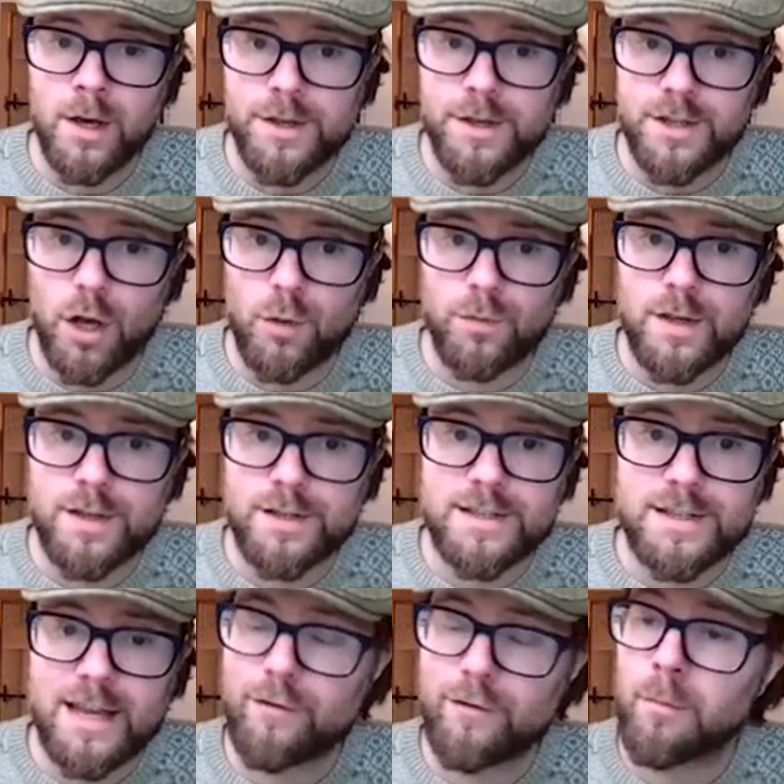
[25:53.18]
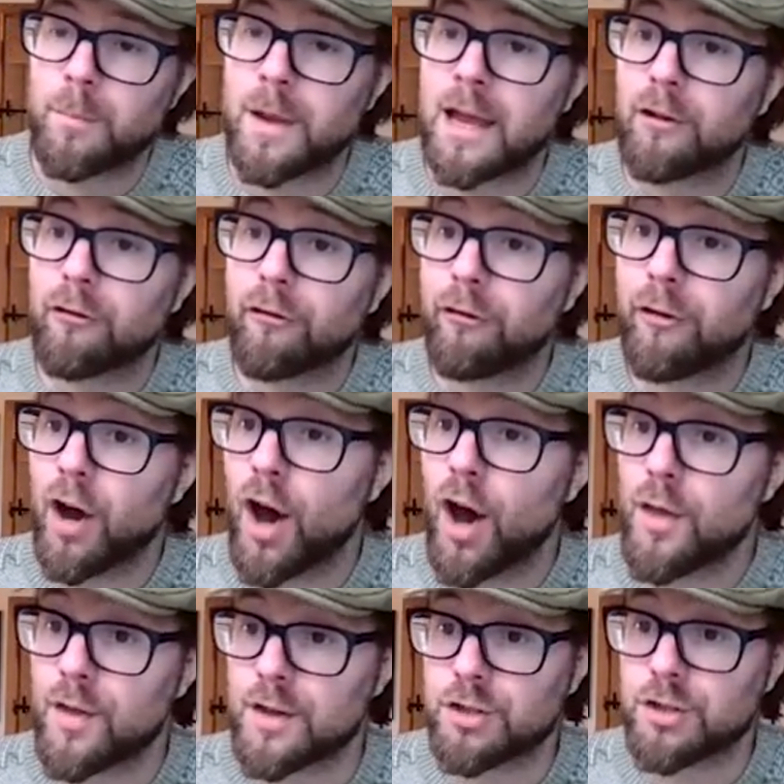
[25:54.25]
So this is even being
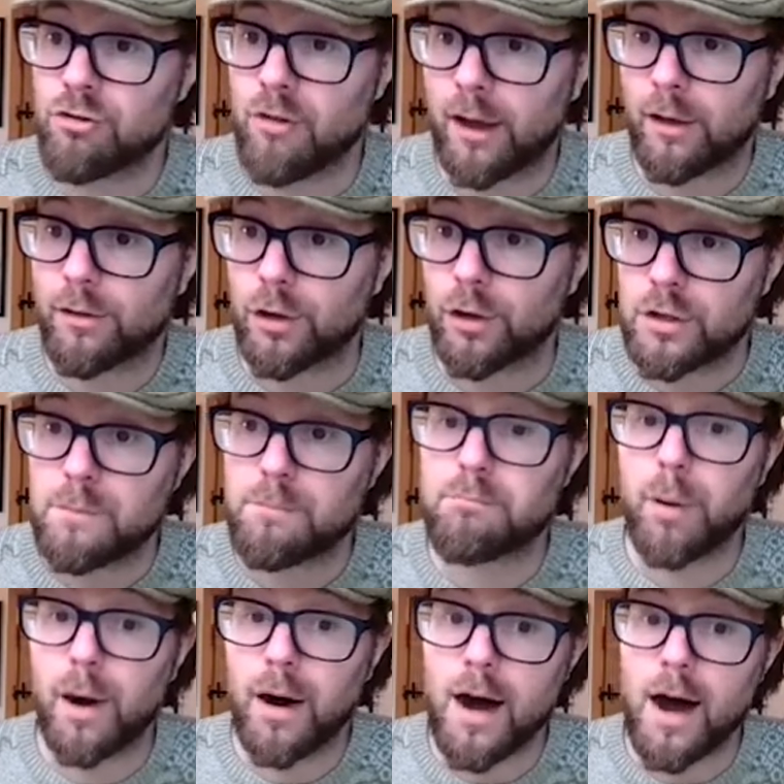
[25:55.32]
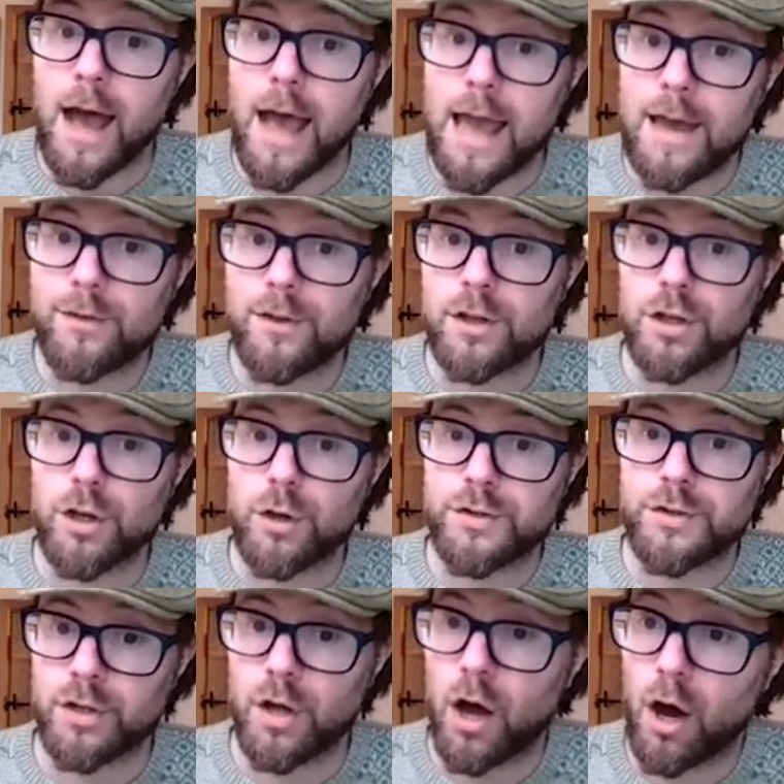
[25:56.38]
further strengthened by the
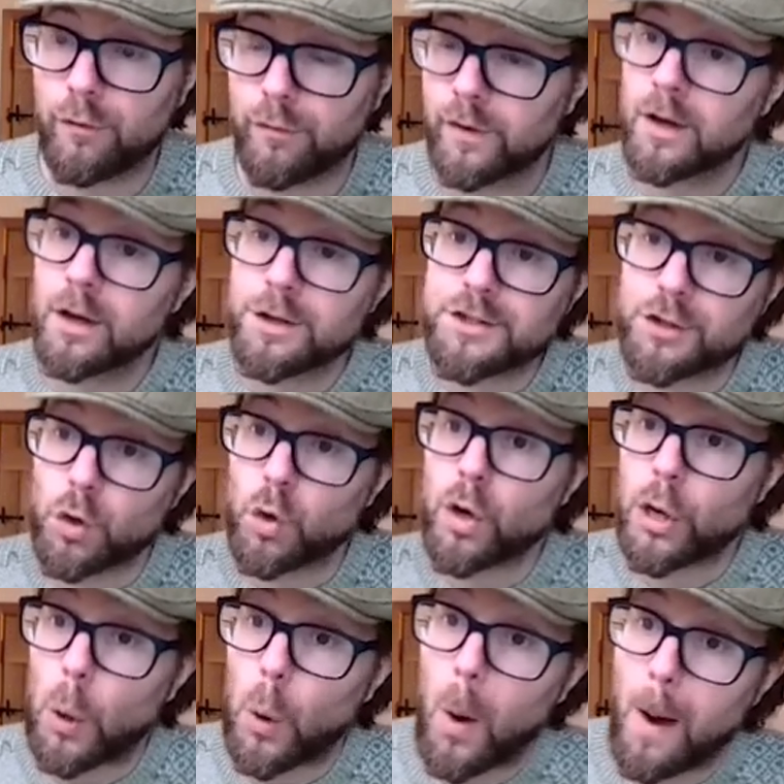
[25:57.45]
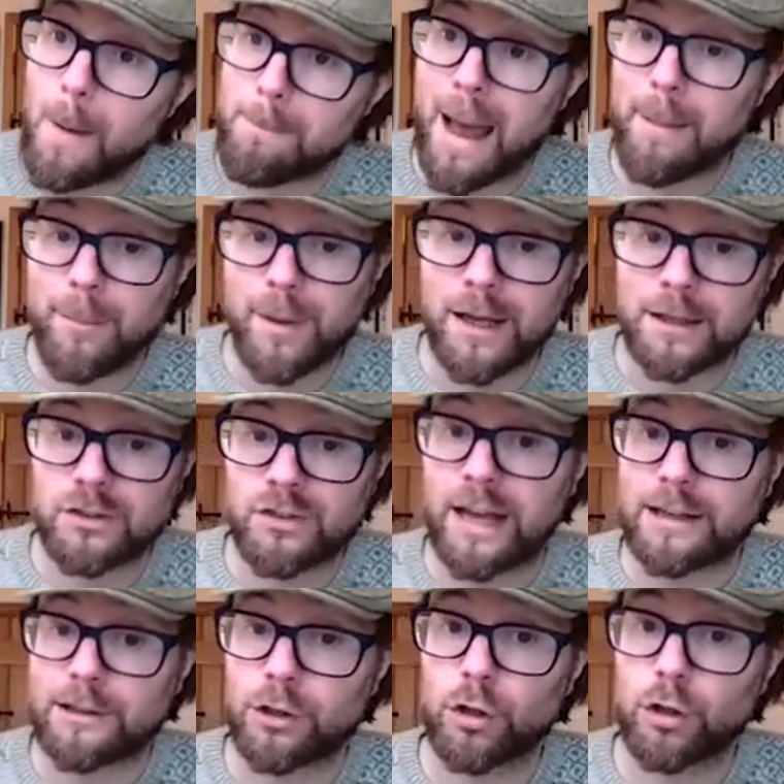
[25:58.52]
use of soil mapping
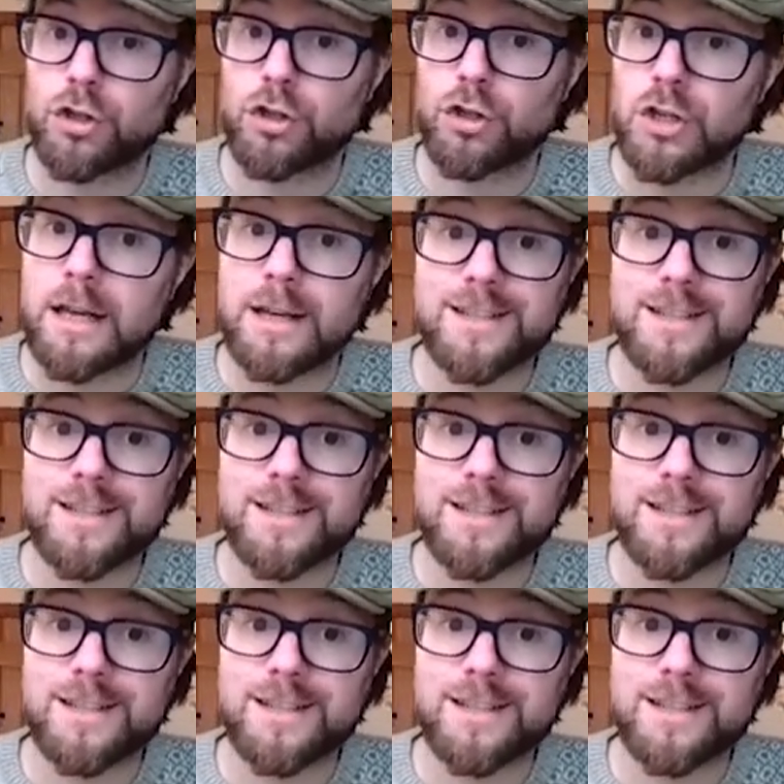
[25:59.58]
technology,